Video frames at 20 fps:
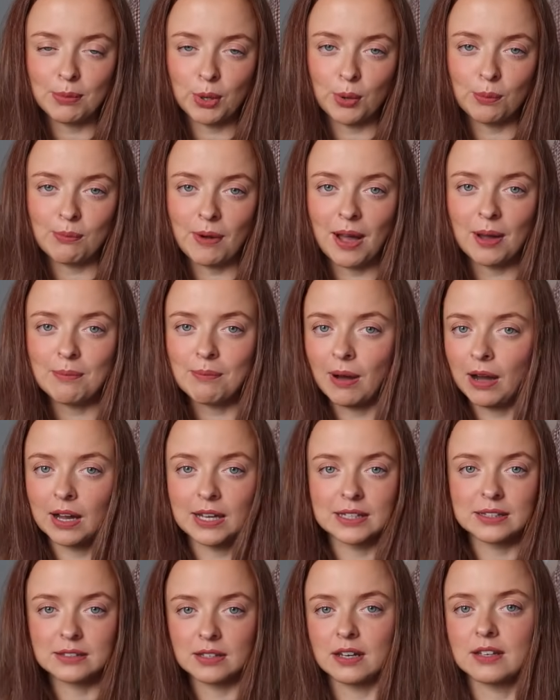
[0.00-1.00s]
bum, I
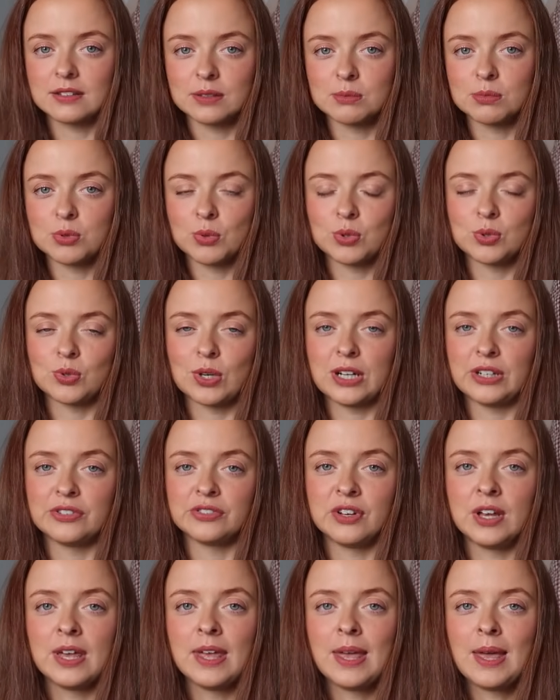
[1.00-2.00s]
might size up to a 12.